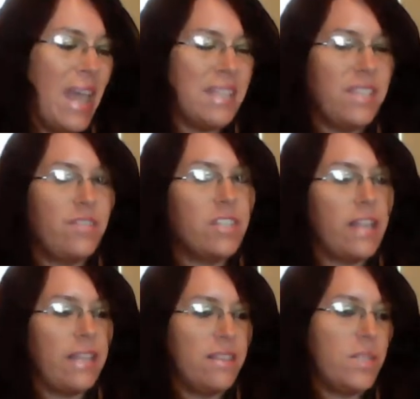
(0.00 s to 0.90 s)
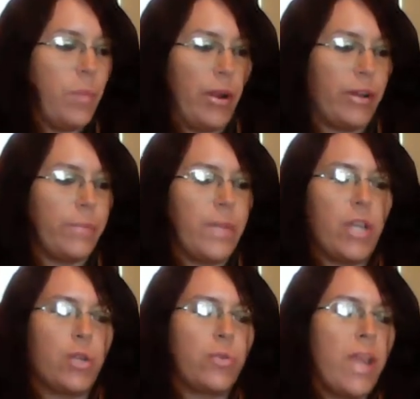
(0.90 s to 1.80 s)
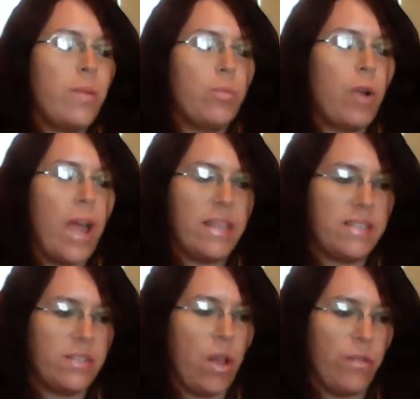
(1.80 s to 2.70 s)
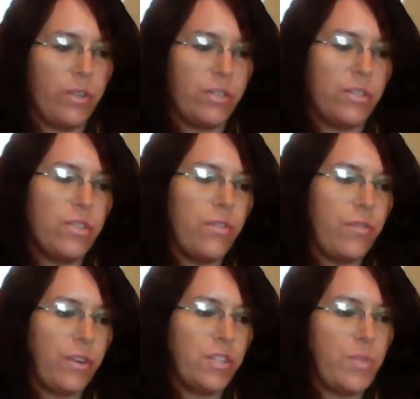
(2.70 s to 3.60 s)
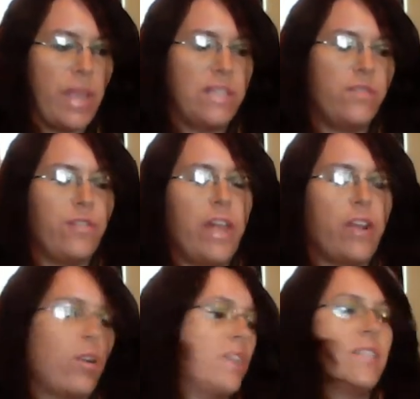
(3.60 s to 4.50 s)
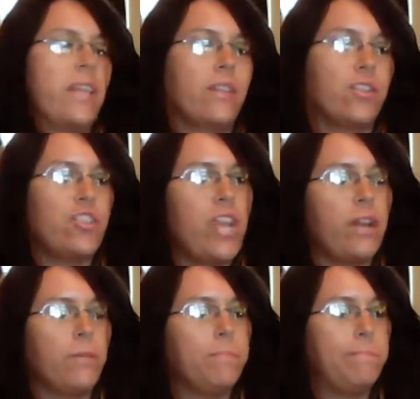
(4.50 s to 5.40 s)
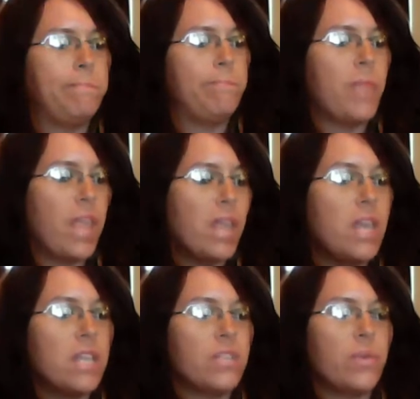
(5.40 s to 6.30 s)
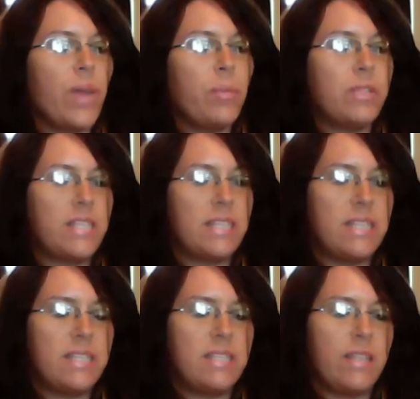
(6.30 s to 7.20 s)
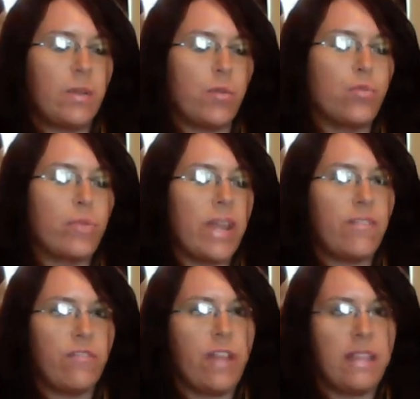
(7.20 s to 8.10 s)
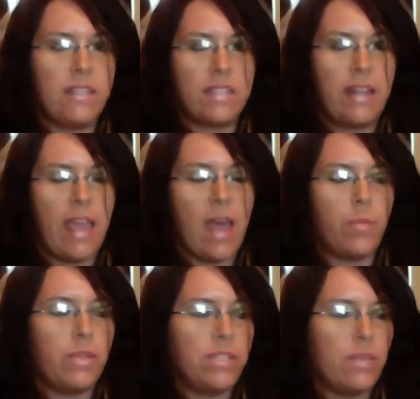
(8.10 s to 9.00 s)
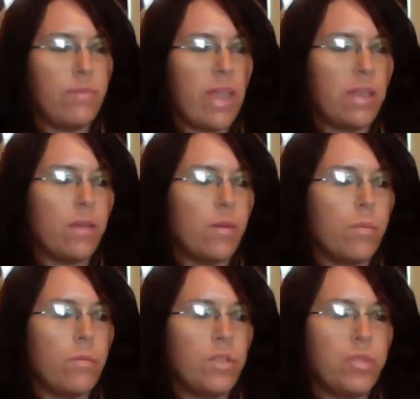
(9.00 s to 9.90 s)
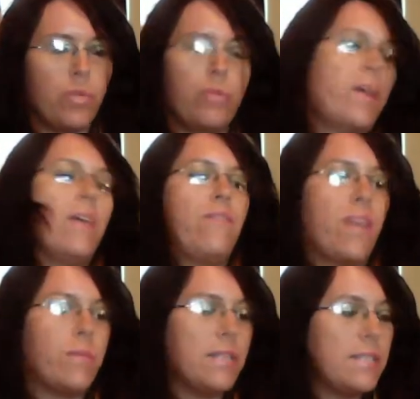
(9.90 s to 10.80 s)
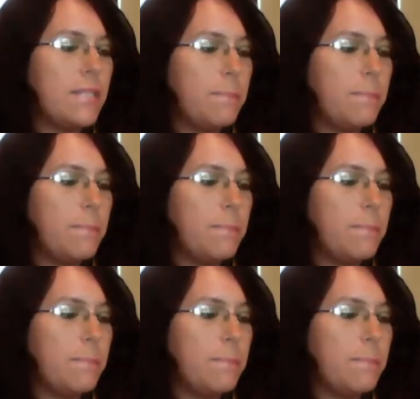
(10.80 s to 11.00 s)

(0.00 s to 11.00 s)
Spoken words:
As if to light the spark, a great prize is offered to the first man to fly across the English Channel. So I predict this is the great flight that's going to happen to make Mr. Burlette famous.